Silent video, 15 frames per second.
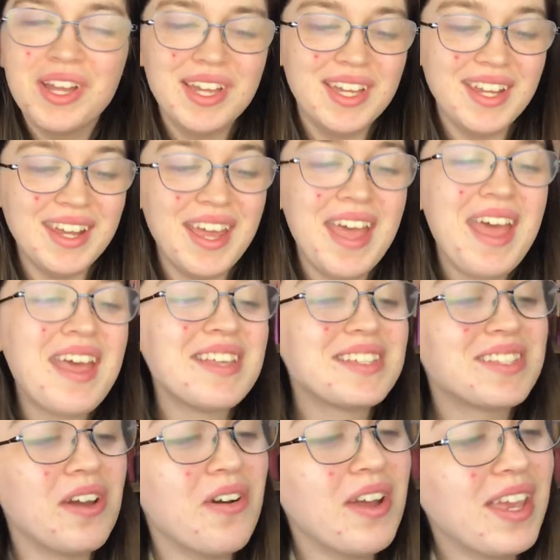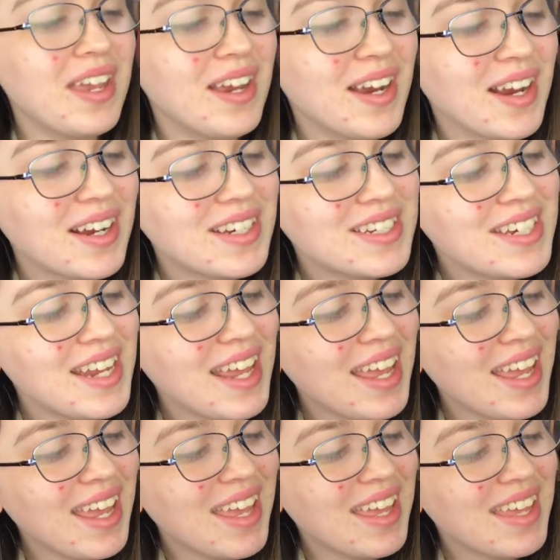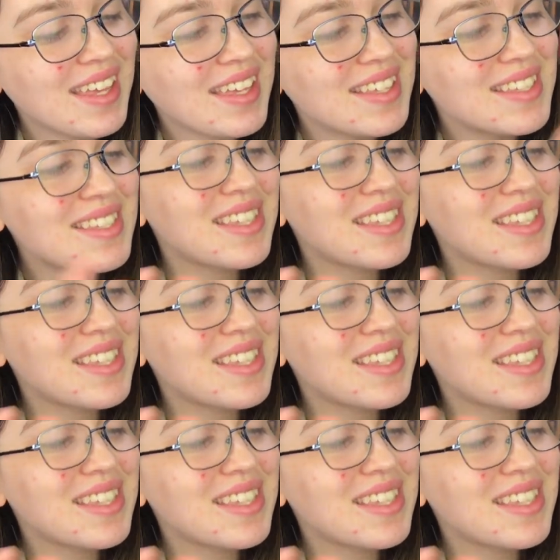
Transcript: good. So here she is.